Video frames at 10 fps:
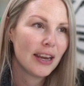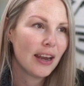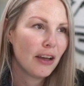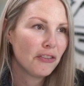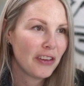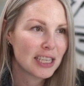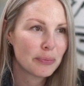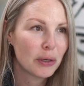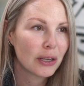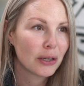a
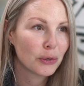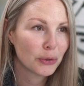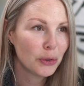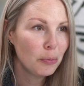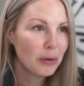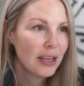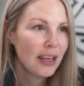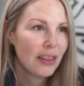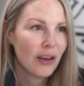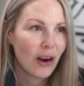Facebook group,
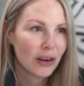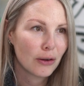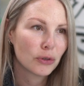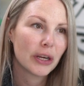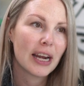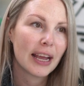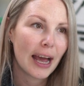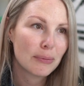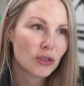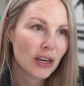The Art of Creating
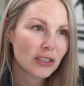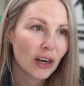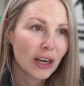Abstract Art,